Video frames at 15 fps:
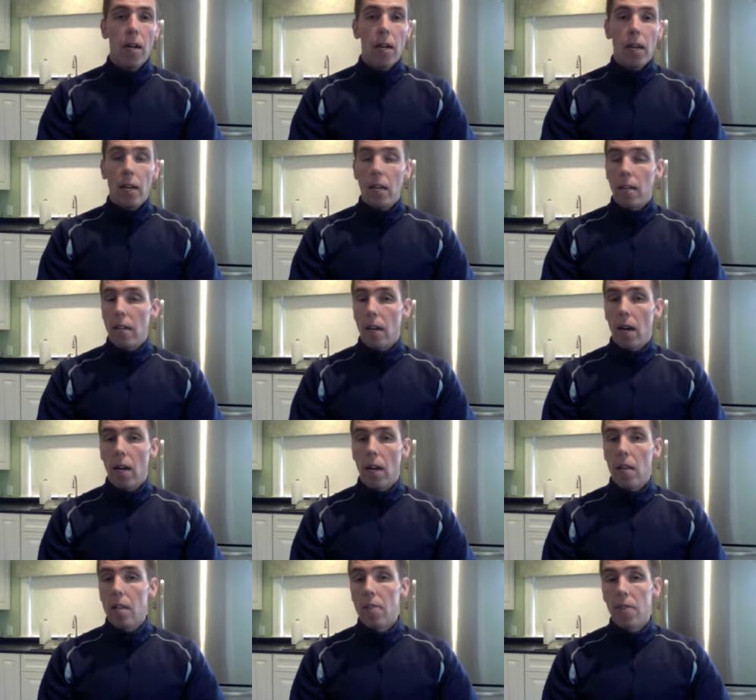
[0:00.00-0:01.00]
and
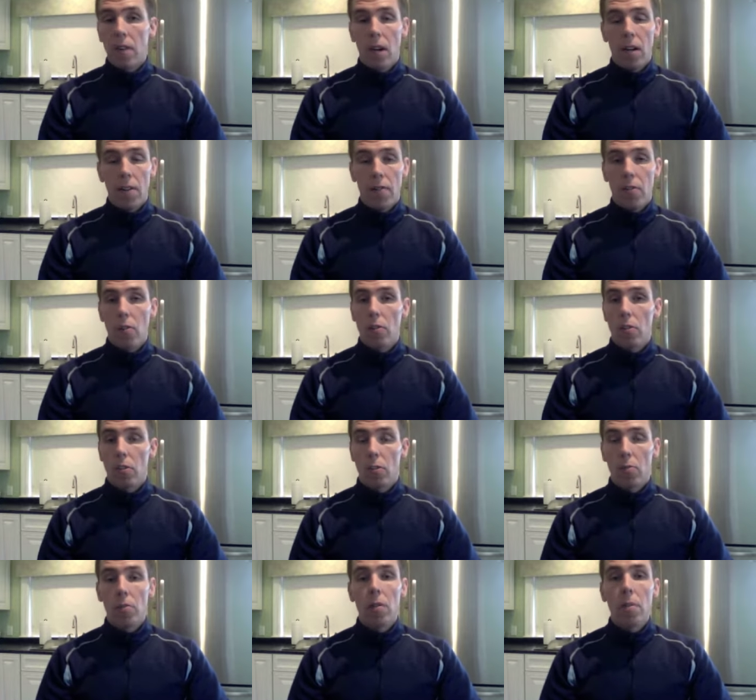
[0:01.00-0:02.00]
even on a first
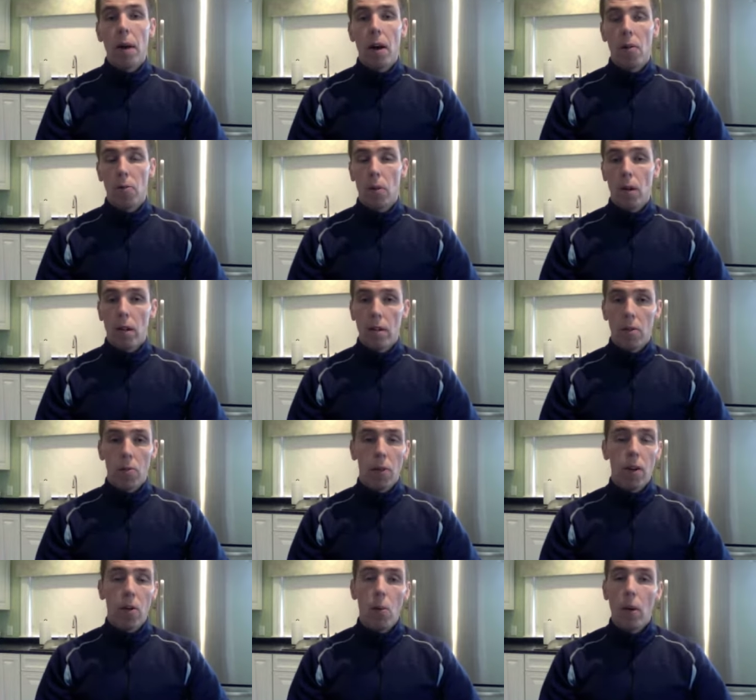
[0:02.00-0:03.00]
three mile run,
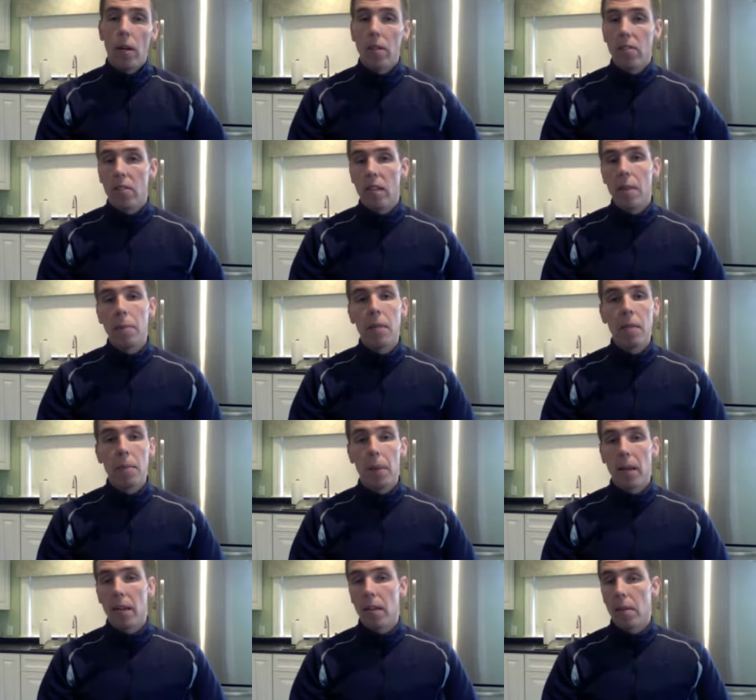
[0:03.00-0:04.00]
right away, same knee
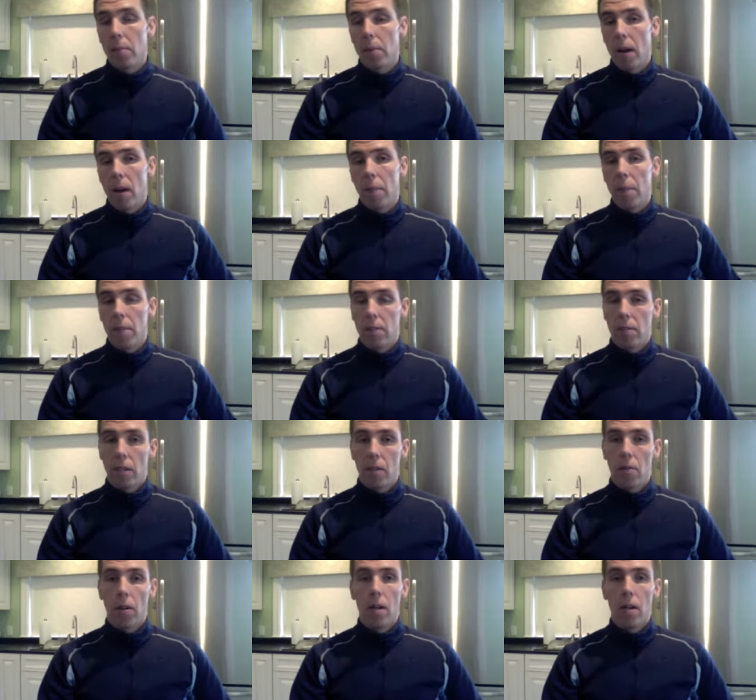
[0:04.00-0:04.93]
pain problem, etc.